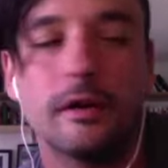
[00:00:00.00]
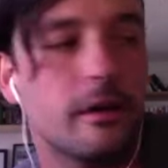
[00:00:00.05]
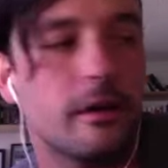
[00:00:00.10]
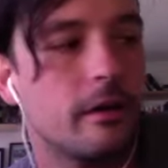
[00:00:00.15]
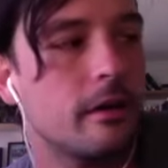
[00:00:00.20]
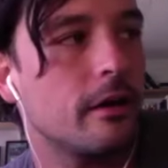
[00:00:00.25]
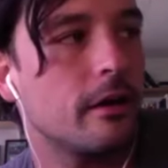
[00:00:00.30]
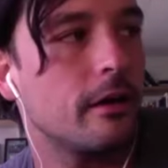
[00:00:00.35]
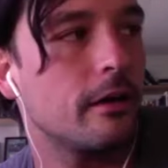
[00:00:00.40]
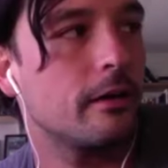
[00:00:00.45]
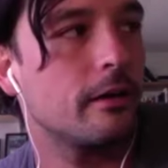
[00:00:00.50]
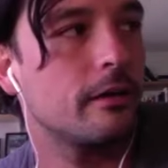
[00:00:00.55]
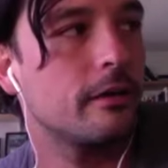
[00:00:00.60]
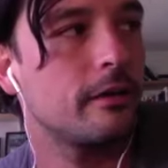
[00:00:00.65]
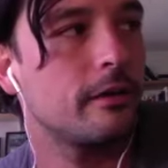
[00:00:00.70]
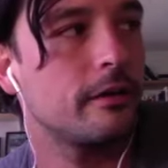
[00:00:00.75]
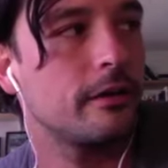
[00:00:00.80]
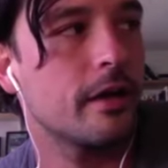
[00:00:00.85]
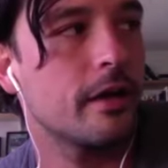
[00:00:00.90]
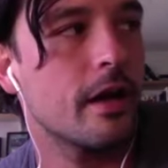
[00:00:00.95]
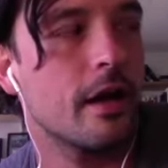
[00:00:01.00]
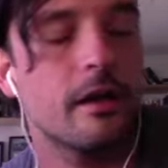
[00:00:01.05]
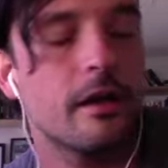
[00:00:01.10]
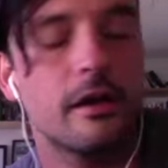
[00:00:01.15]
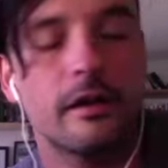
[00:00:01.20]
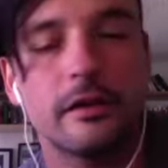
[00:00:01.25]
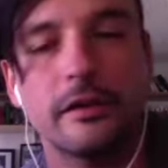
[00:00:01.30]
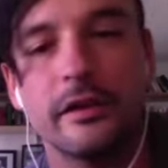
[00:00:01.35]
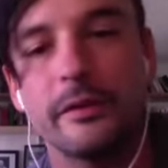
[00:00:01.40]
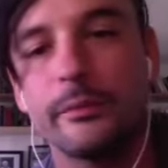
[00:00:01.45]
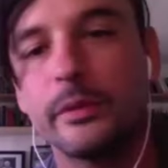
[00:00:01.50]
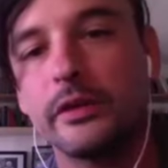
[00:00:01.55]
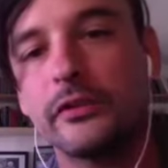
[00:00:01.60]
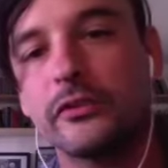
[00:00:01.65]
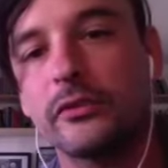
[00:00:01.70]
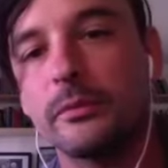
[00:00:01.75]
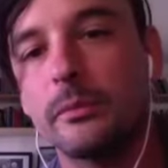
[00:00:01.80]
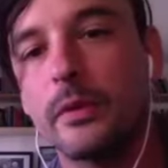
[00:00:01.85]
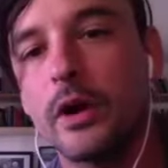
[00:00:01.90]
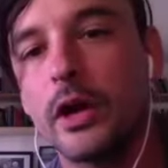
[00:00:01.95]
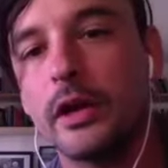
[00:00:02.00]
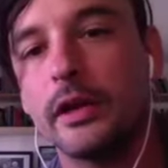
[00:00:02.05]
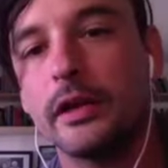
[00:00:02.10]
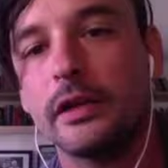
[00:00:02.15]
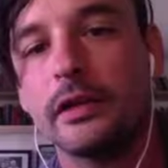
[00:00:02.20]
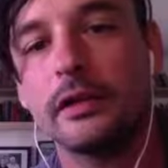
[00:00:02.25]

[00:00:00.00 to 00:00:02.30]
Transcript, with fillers: uh, yeah, give me some money.